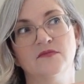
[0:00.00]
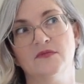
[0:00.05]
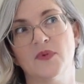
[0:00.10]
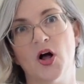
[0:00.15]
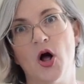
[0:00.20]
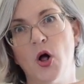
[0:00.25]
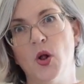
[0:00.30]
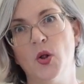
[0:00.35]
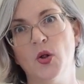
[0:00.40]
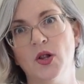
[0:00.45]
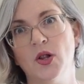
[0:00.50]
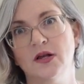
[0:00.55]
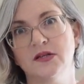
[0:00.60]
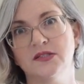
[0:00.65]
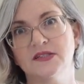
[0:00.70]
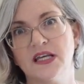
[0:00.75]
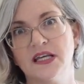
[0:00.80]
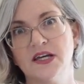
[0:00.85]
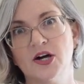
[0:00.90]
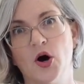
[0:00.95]
hole,
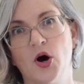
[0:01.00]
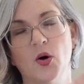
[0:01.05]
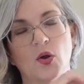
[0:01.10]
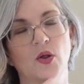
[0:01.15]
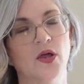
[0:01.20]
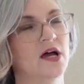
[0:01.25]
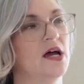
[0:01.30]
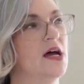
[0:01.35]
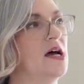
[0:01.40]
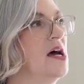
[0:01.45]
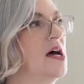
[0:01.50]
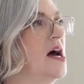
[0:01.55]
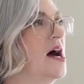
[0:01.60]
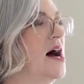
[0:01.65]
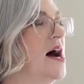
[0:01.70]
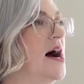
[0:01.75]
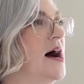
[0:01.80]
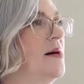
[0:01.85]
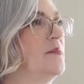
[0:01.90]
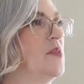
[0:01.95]
sinkhole,
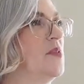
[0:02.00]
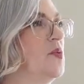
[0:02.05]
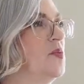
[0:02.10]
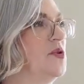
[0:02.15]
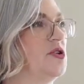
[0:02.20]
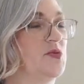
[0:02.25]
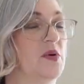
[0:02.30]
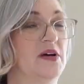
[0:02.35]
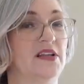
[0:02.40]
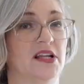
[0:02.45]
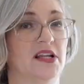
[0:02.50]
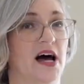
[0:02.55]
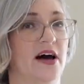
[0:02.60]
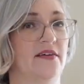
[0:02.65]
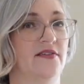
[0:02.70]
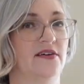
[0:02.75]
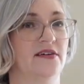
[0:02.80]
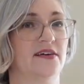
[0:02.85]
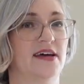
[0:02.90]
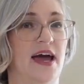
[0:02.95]
which we
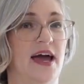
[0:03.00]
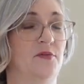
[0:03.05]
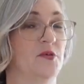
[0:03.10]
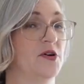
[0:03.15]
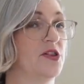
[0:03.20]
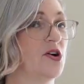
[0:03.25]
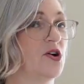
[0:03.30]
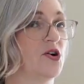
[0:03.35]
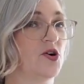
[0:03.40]
love. It came with a